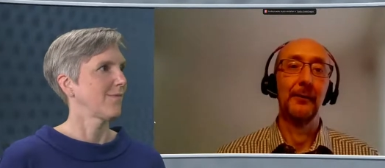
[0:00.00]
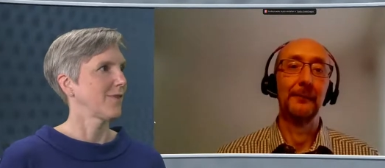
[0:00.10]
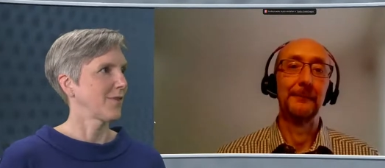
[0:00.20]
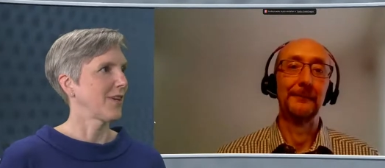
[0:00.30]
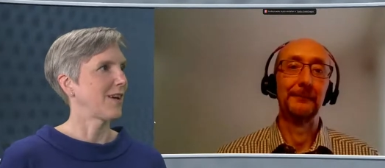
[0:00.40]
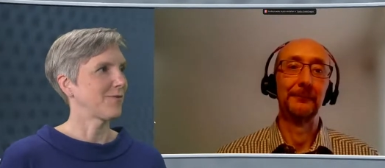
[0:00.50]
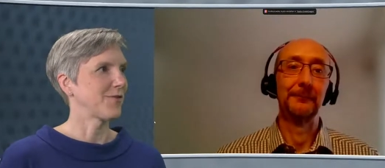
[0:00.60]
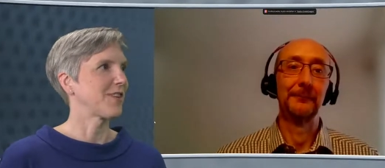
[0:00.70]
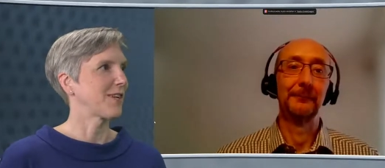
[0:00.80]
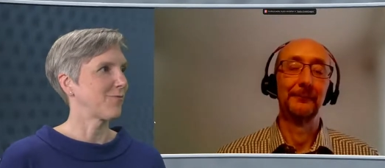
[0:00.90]
Speaker 1: So you have
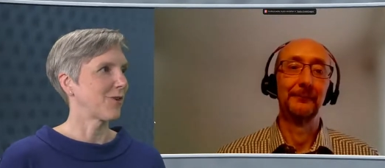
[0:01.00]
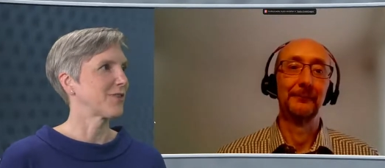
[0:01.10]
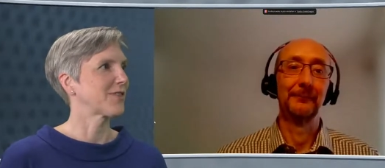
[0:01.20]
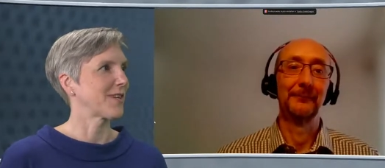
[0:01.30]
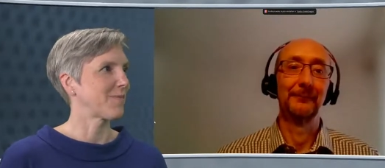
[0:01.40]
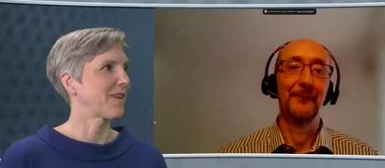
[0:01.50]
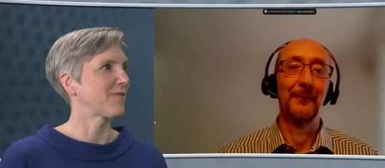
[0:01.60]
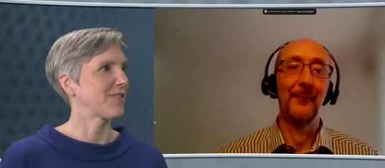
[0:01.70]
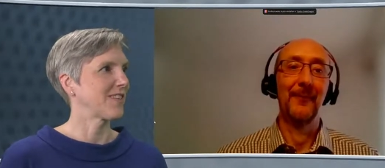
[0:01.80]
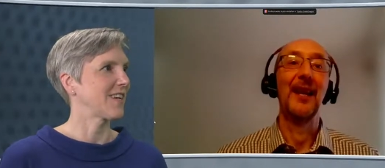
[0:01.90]
to take one step
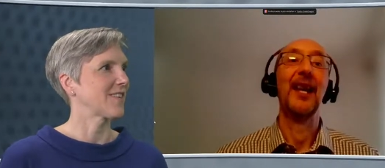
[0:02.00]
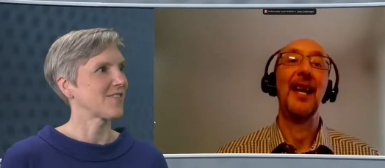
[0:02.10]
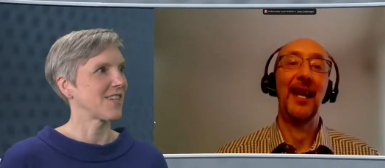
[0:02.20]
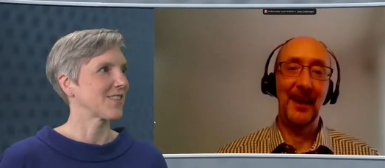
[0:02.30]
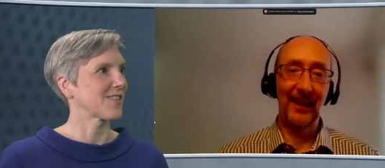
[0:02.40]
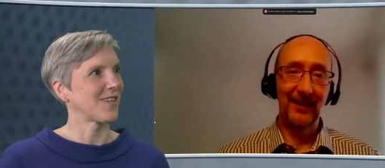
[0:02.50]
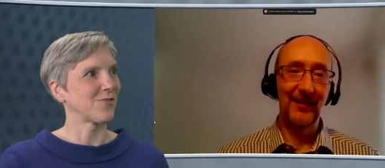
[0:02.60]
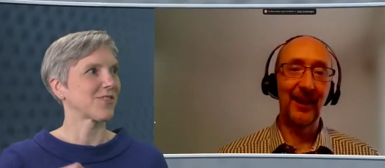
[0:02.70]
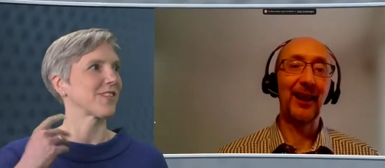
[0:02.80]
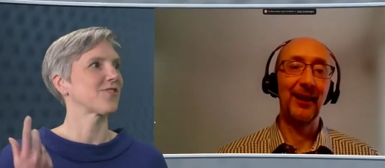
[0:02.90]
after the other. There's exactly.
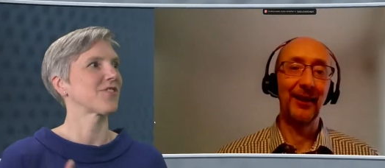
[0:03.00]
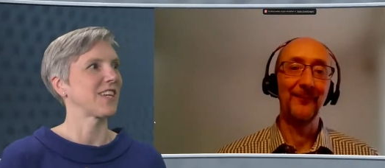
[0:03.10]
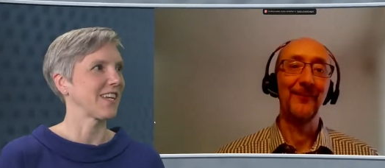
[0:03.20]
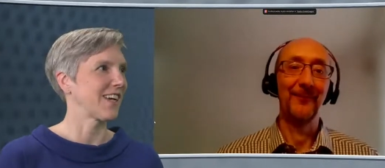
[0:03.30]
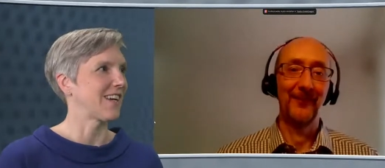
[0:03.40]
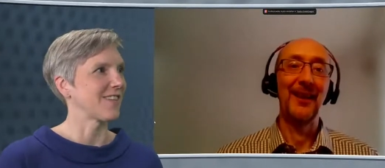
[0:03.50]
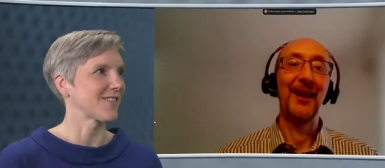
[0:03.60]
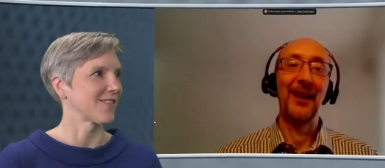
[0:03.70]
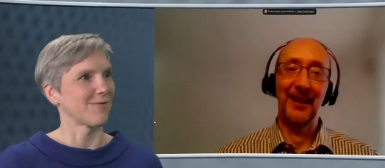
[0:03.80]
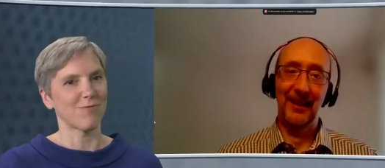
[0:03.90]
no such thing
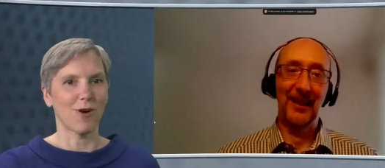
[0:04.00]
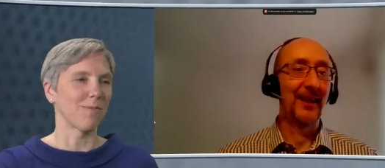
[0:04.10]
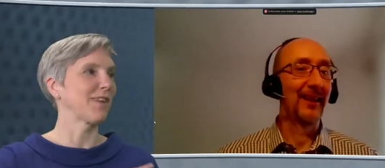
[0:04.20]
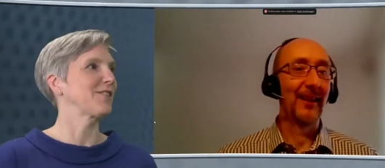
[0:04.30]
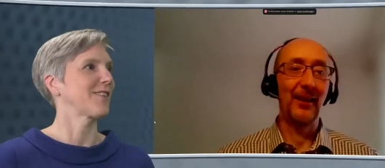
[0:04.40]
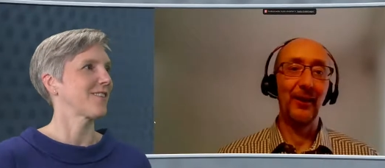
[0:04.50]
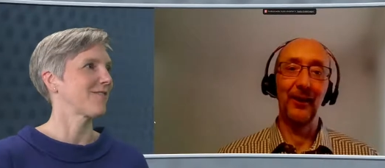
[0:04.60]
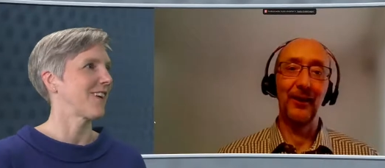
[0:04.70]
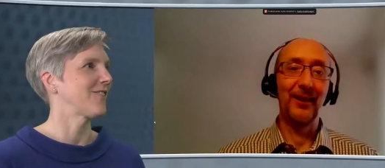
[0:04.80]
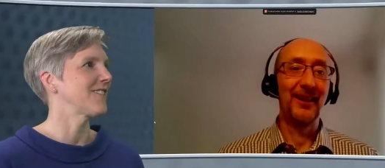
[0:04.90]
as a complete
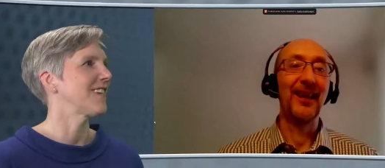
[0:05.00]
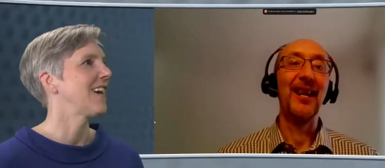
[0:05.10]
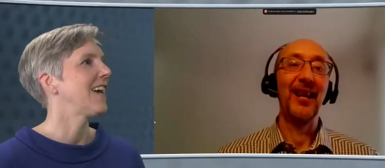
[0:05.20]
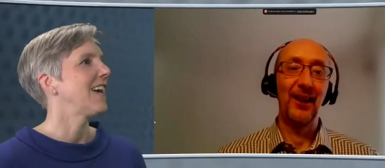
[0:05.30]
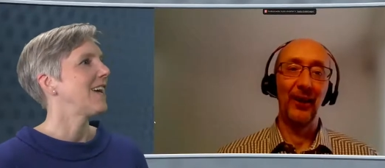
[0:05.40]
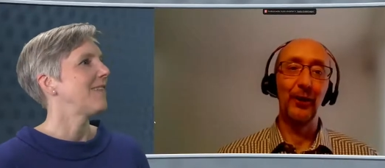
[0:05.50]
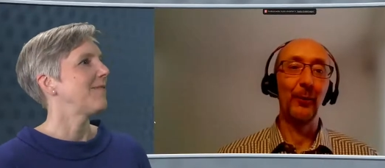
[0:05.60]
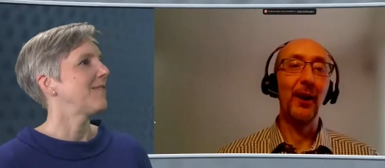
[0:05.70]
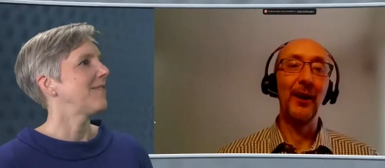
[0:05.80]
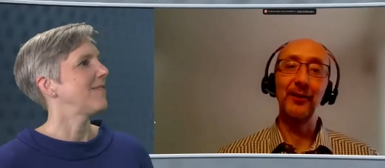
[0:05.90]
turnaround.
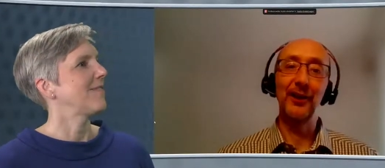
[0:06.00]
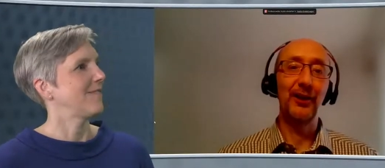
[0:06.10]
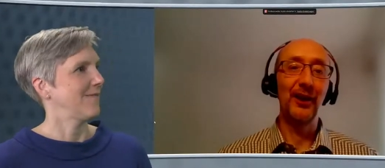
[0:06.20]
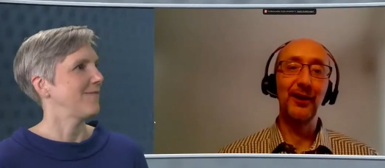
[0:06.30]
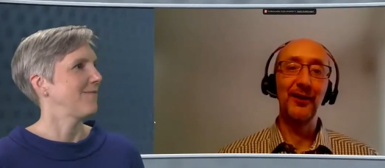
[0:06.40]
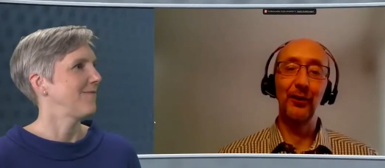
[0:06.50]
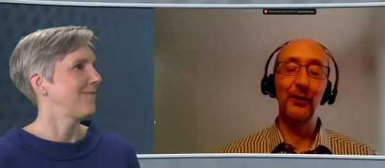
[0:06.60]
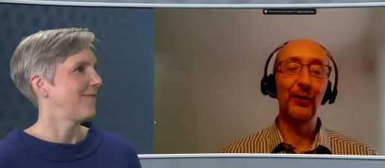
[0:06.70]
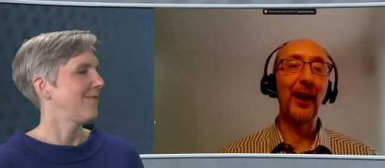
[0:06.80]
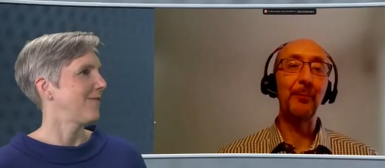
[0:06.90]
Speaker 2: Otherwise, it's, it's
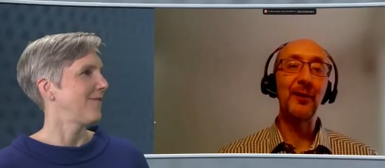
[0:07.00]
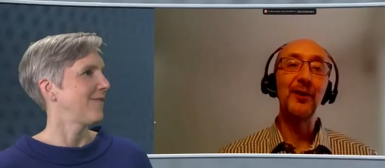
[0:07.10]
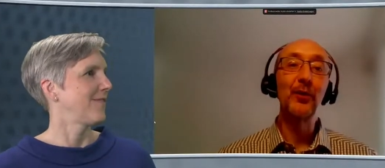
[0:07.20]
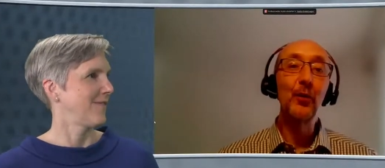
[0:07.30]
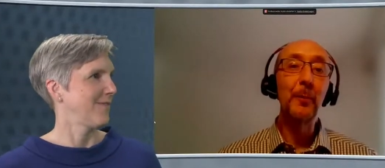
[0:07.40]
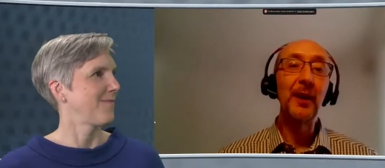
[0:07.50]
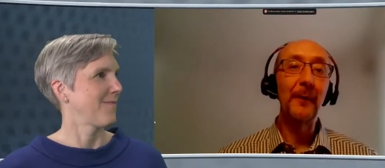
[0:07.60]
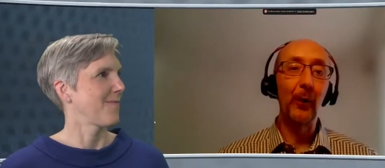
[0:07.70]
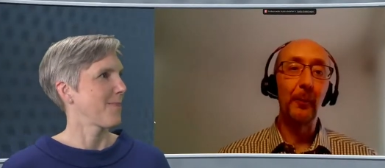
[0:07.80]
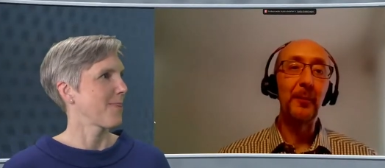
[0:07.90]
uh, the gap is too
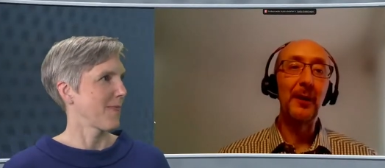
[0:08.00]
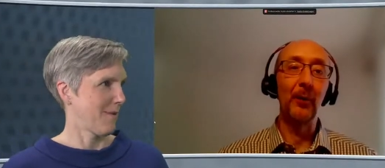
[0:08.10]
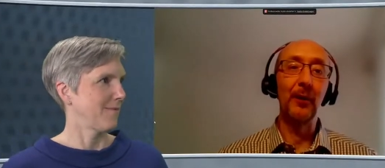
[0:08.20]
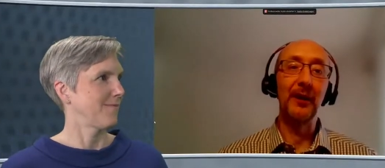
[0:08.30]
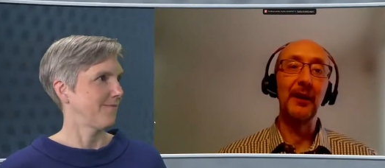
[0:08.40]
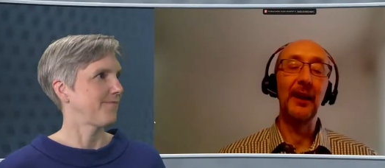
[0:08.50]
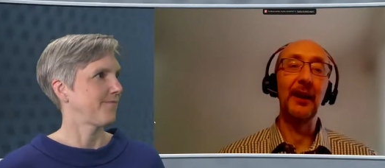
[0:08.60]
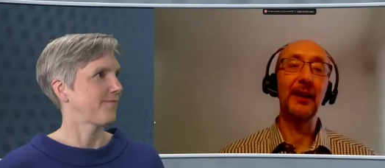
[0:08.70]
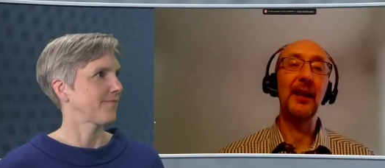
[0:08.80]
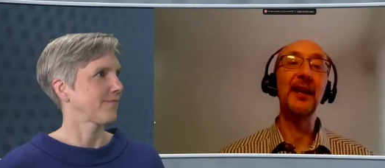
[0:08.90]
big for people.
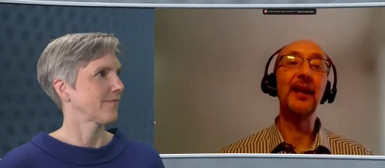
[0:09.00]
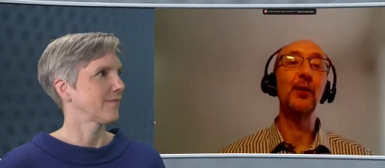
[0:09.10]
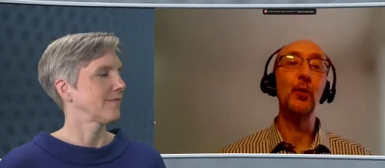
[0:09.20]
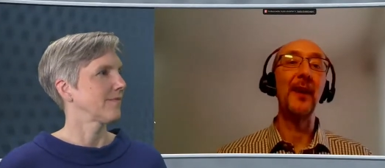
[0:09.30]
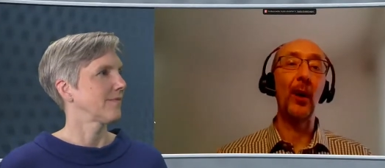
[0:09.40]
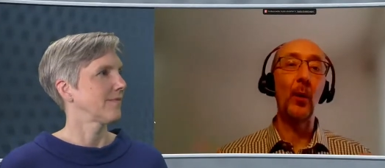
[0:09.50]
They, they need to be